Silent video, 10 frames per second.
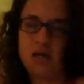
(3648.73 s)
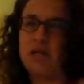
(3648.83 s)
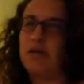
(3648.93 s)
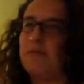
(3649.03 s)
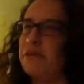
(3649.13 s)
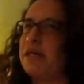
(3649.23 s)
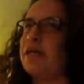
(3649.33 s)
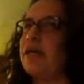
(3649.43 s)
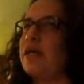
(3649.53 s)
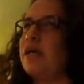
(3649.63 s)
And I'm
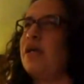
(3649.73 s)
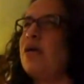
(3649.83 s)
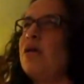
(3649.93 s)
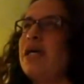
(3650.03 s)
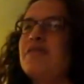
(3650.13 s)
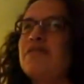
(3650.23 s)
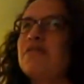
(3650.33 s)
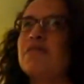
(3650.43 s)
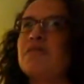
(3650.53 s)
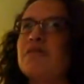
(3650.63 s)
thinking, you know, it
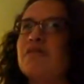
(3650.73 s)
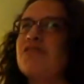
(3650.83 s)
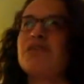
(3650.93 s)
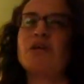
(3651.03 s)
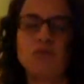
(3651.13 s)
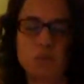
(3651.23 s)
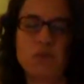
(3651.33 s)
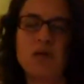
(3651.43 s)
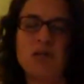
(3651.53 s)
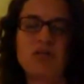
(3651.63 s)
just sounds
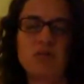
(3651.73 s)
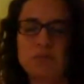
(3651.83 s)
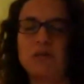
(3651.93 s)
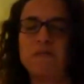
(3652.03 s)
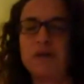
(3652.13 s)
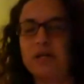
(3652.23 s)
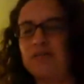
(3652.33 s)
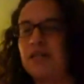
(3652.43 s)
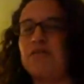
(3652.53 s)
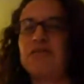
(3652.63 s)
weird. Indiscriminate
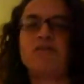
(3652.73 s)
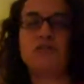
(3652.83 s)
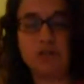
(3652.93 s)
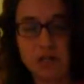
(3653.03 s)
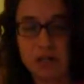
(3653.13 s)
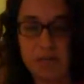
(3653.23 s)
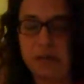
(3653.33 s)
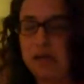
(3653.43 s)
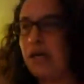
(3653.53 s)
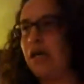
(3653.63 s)
violence scares the shit out of
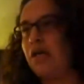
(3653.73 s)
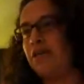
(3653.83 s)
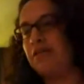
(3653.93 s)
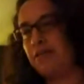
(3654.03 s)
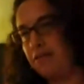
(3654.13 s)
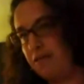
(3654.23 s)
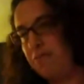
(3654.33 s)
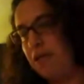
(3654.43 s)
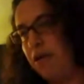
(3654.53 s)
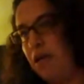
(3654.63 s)
me. So I said
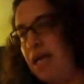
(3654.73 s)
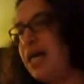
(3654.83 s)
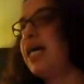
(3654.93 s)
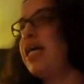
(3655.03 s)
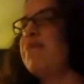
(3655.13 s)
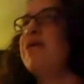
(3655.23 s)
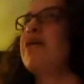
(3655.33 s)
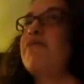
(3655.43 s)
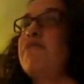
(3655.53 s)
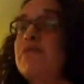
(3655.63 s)
something online. I'm
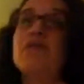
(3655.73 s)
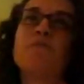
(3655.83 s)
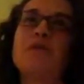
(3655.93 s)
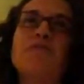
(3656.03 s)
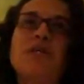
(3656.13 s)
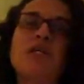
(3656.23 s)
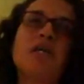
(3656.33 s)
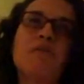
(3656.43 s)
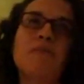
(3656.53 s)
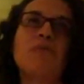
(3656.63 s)
like, you know, I was
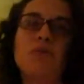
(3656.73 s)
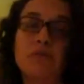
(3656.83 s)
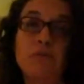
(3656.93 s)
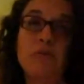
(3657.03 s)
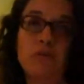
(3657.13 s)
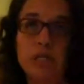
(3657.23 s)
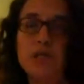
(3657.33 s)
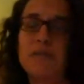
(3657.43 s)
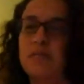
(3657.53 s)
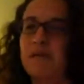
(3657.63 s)
thinking of people who hear
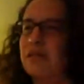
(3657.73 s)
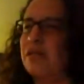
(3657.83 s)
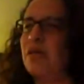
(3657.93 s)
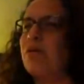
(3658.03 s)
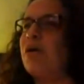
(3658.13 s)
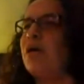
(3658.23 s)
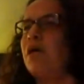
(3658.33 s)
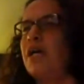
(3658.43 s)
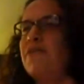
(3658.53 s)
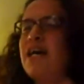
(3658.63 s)
me, and I'm like, you know,
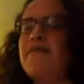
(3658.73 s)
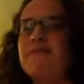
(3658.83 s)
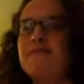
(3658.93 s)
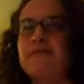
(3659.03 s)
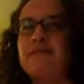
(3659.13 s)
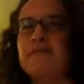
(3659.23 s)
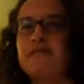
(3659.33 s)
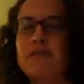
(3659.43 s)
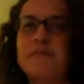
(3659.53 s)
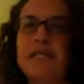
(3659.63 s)
if you have
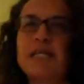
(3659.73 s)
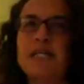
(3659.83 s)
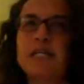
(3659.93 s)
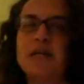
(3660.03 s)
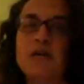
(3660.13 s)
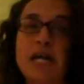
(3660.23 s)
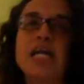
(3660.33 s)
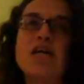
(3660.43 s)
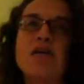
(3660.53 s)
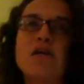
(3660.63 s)
something or
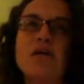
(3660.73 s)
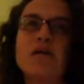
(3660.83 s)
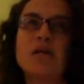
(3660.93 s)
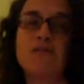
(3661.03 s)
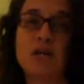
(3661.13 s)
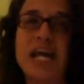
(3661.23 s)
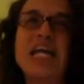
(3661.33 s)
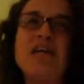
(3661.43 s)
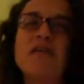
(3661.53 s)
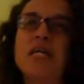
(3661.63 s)
anger, if you're
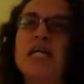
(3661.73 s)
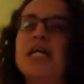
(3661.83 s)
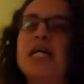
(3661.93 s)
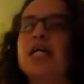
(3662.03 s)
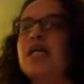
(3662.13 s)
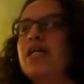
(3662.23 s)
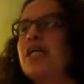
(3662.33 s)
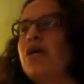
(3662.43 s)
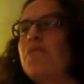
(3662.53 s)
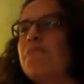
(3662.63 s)
angry,
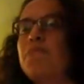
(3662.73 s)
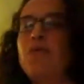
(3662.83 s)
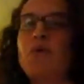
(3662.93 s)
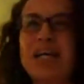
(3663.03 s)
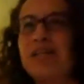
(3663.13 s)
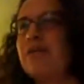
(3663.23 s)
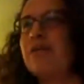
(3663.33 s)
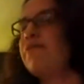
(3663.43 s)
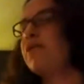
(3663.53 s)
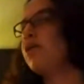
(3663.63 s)
you know, be
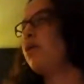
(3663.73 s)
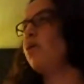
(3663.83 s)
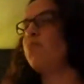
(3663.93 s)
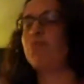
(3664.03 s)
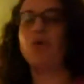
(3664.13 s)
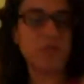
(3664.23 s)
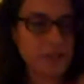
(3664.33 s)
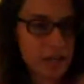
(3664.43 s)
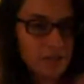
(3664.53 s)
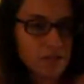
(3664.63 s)
proactive, you know,
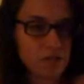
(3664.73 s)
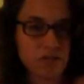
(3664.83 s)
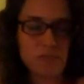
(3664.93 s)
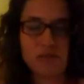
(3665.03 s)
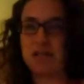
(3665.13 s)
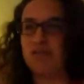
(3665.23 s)
protest, do something